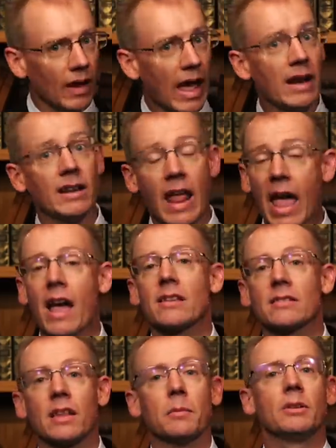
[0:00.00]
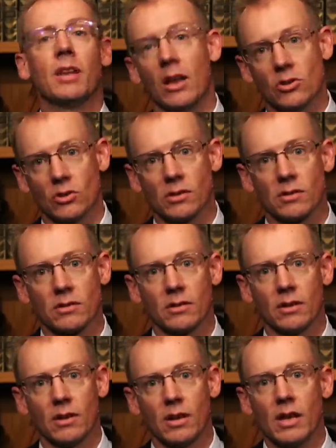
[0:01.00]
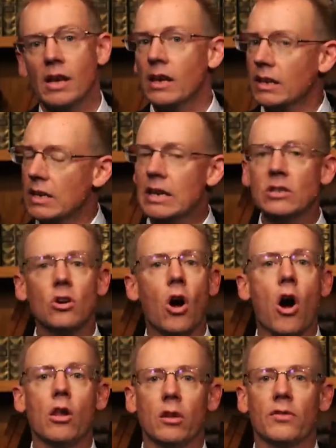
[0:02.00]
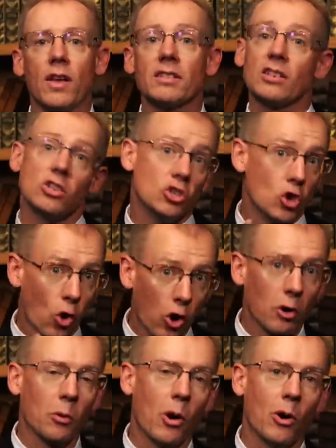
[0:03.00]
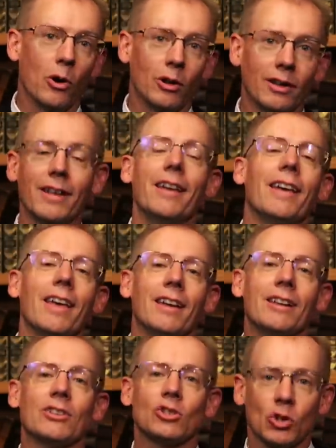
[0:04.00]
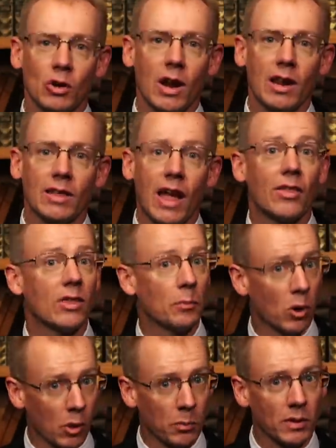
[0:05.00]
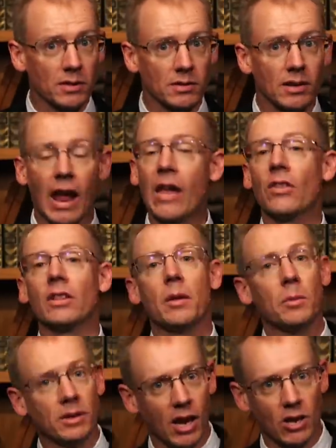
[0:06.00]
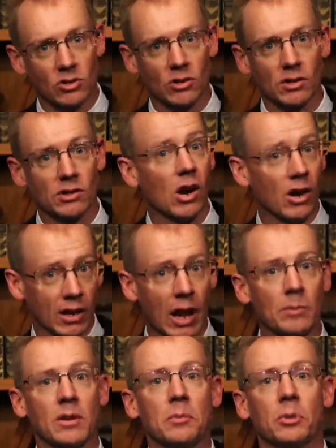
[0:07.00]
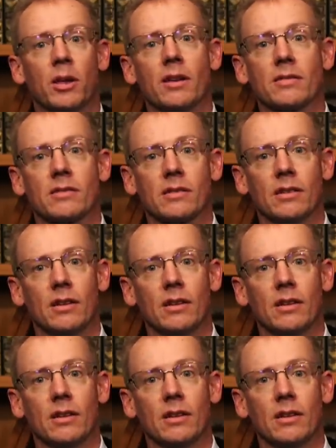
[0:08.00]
and it has limitations. Key to all of this is your role in ensuring that the purpose and the limitations are kept in place.